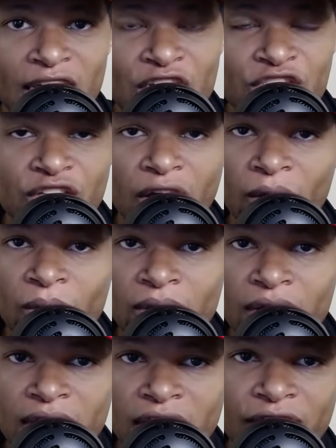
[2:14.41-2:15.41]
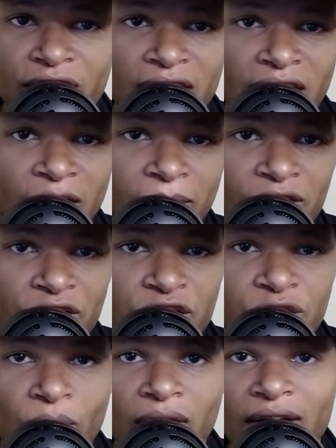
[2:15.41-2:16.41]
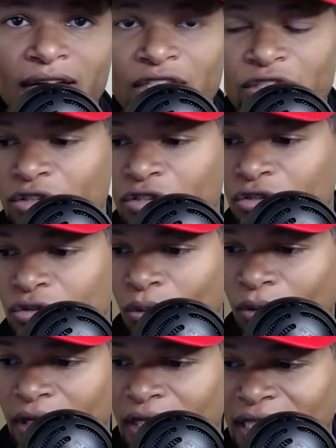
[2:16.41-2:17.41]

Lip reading: So if you didn't hear about the story, I'll get into the story.